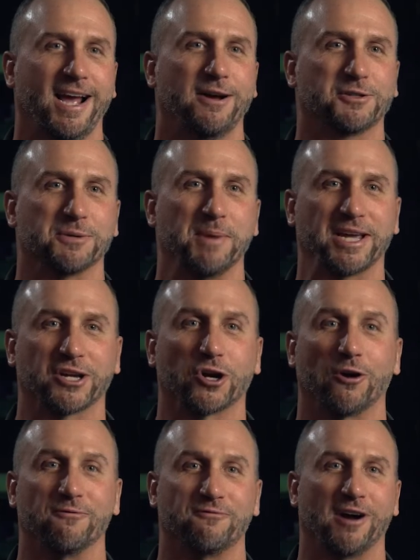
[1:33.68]
out to make a
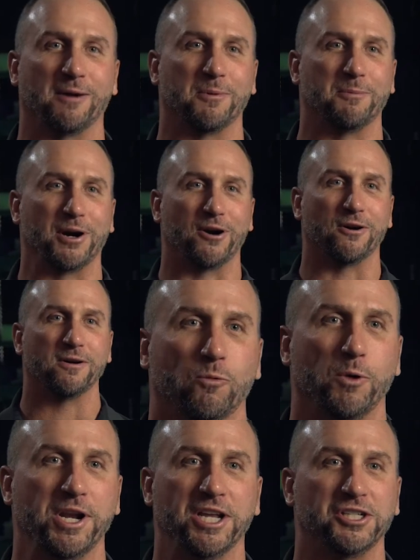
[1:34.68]
carbon fiber barrel,
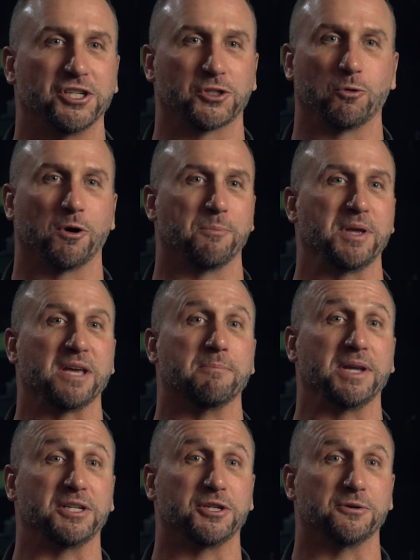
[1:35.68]
we didn't just want to be a
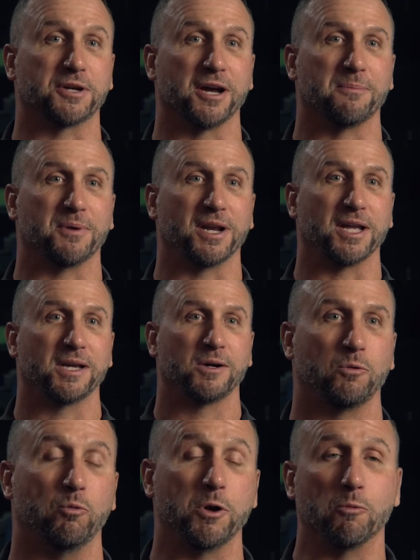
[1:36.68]
Me Too company.
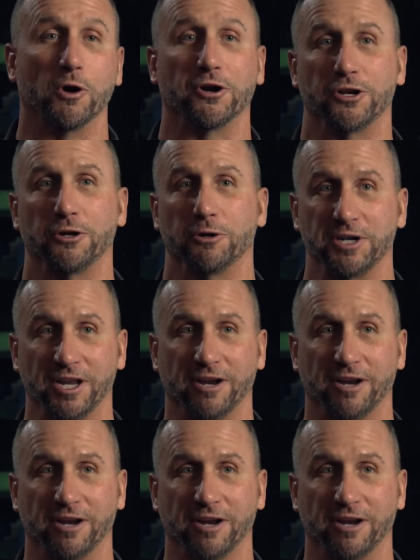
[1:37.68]
We wanted to do it